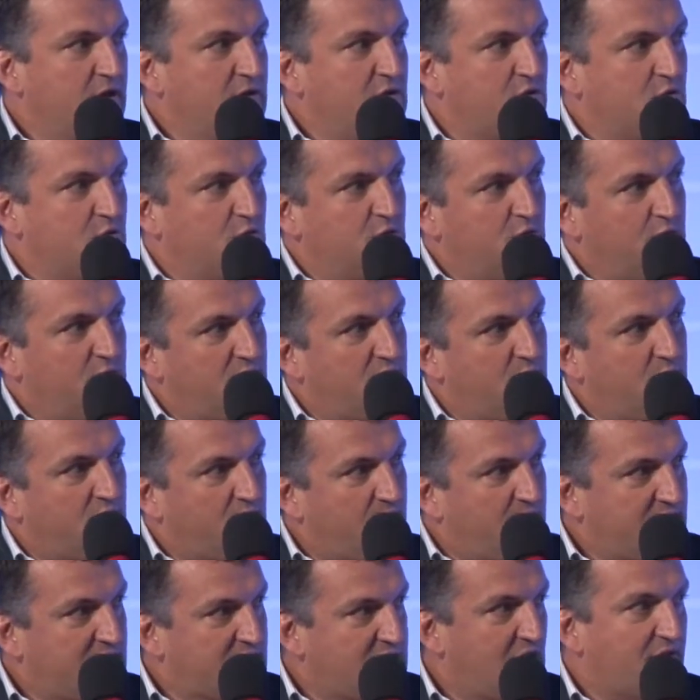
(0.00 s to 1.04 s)
to
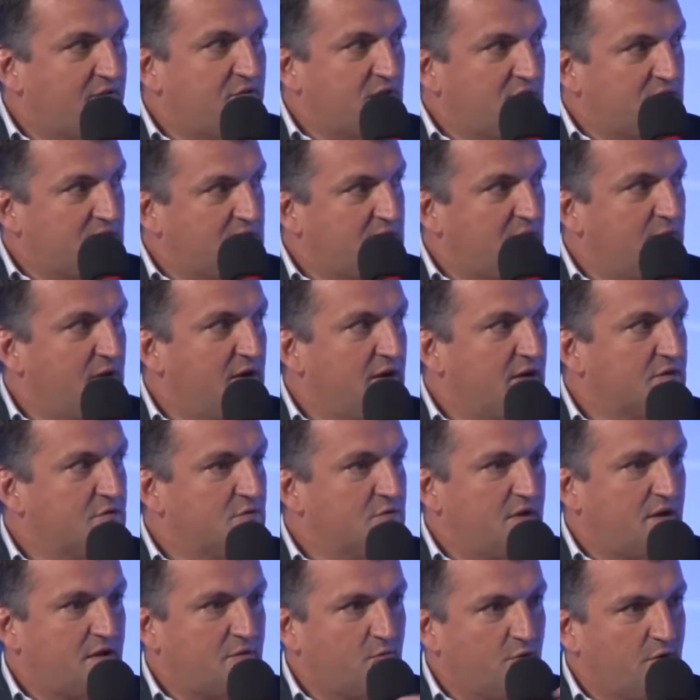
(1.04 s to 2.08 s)
implement something similar to
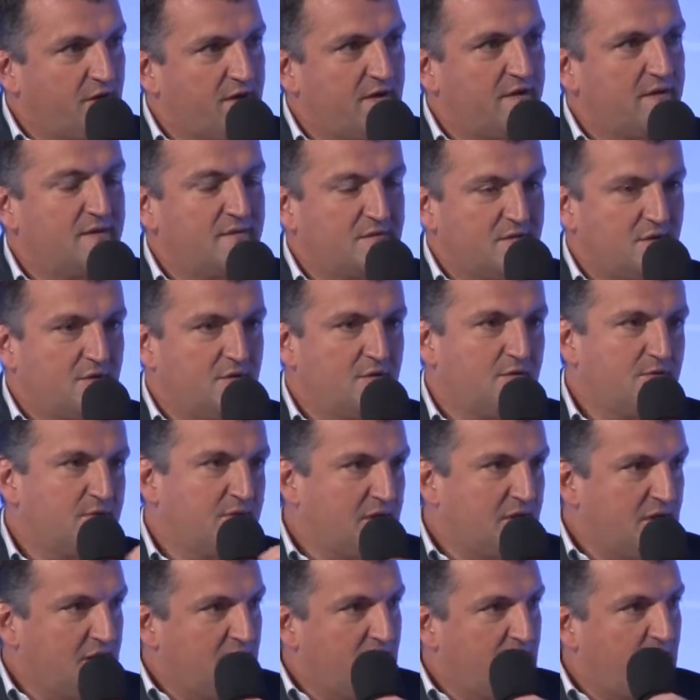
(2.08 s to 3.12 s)
that. When
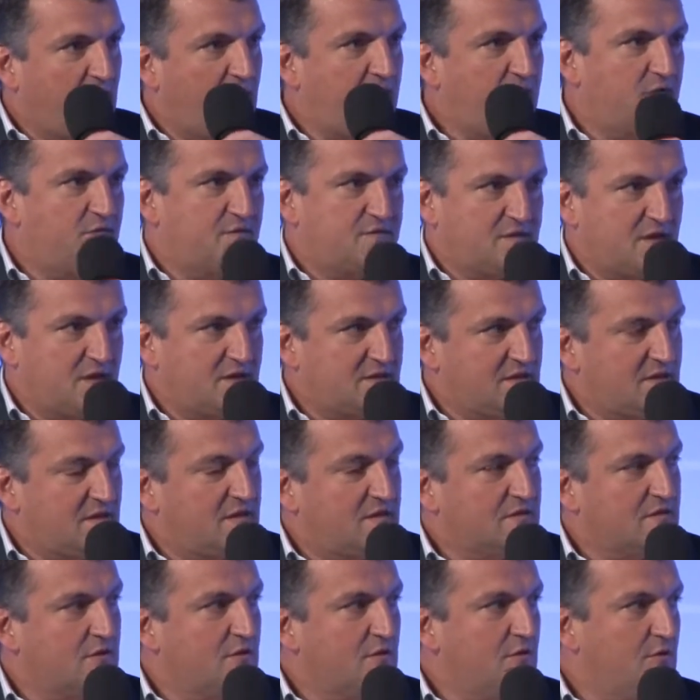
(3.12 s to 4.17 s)
5-6
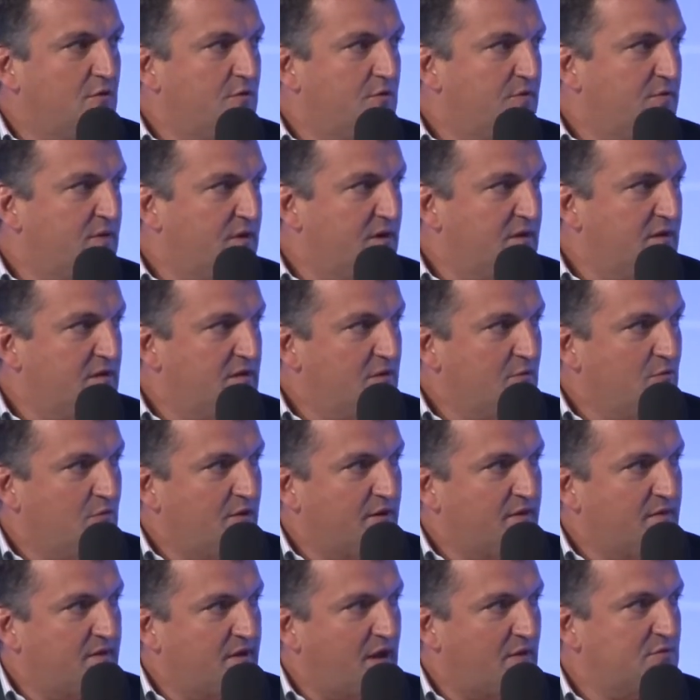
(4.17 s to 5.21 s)
years ago they
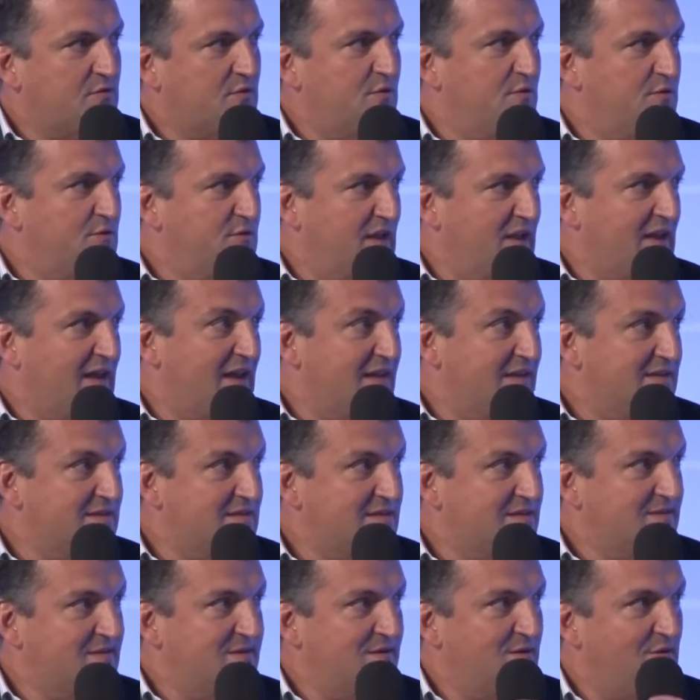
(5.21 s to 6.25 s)
were absolutely
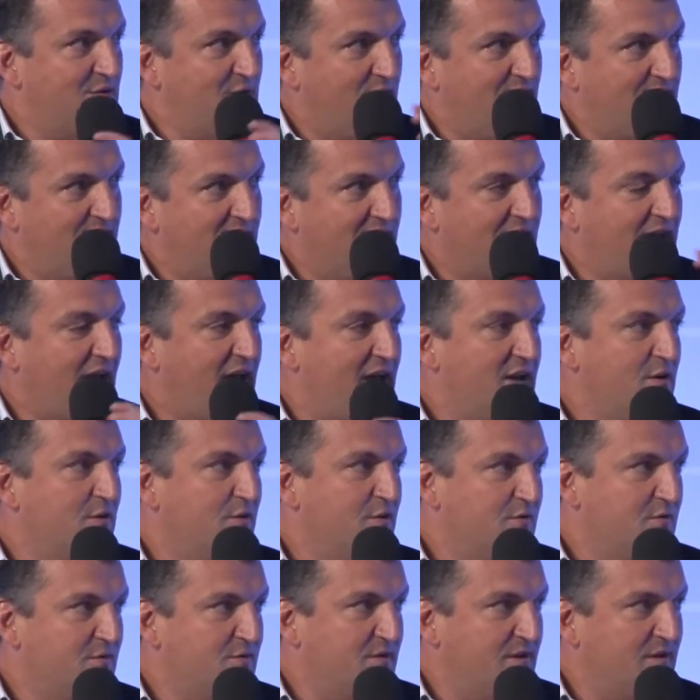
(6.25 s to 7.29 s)
against any kind
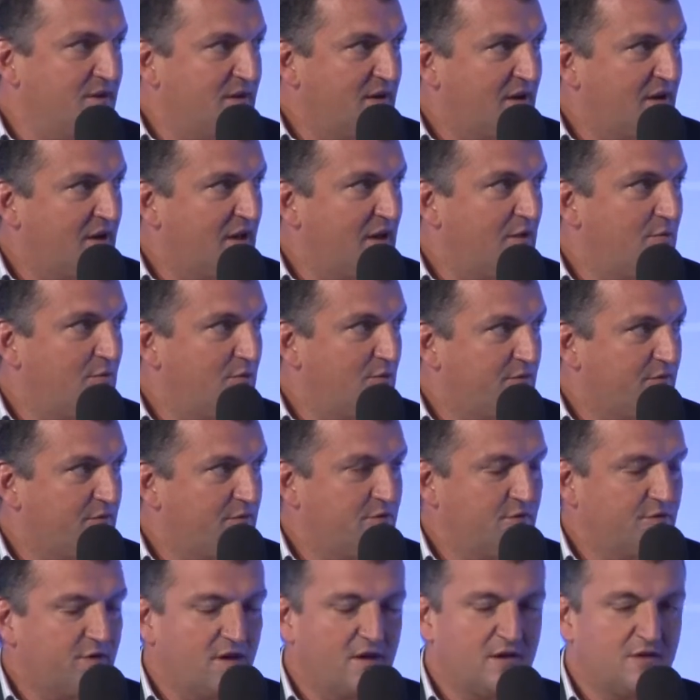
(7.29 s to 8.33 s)
of help
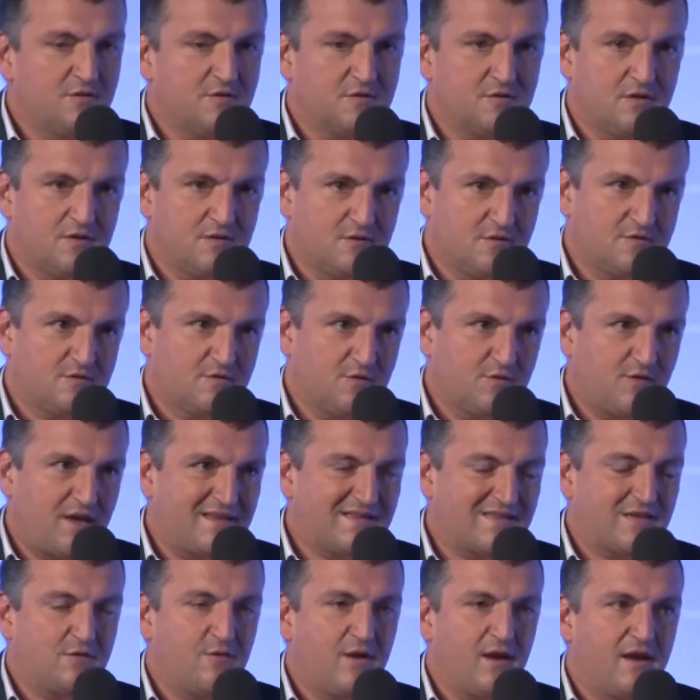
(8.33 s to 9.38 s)
for the industry. So
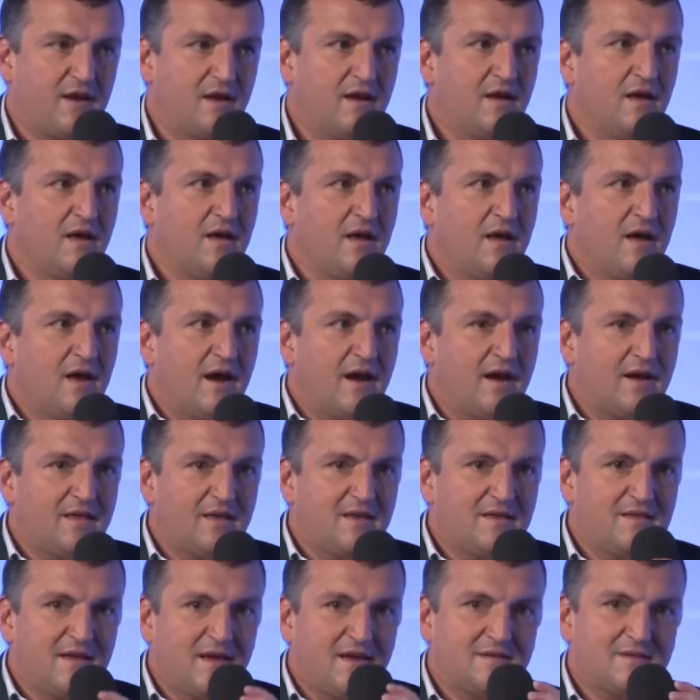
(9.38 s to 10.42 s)
that's great, and I
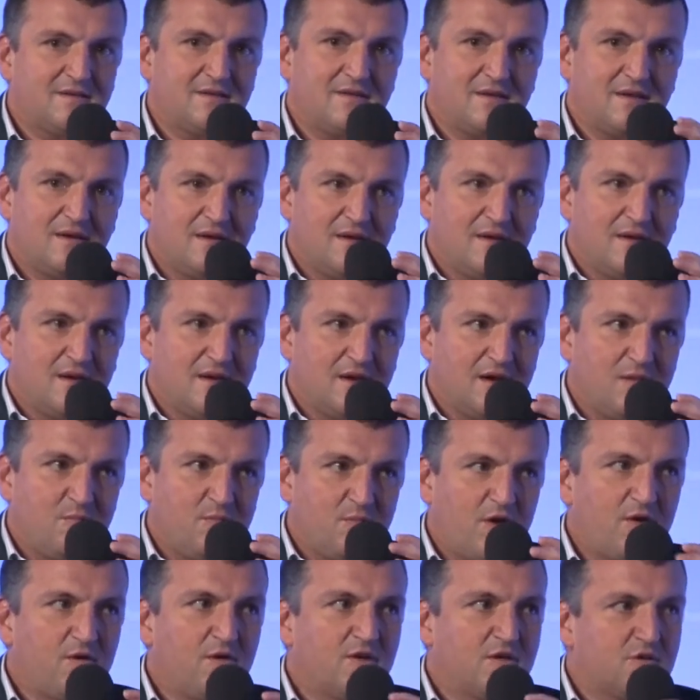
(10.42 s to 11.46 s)
think that's a
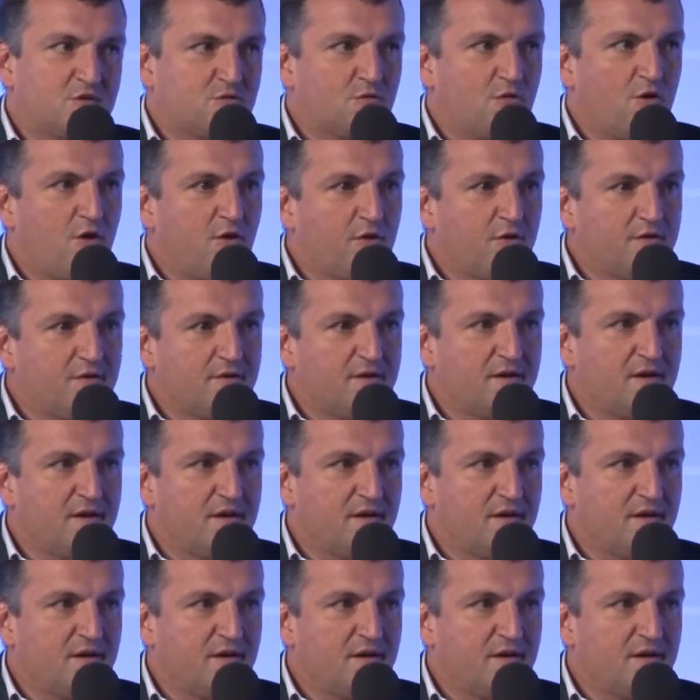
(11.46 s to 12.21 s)
very strong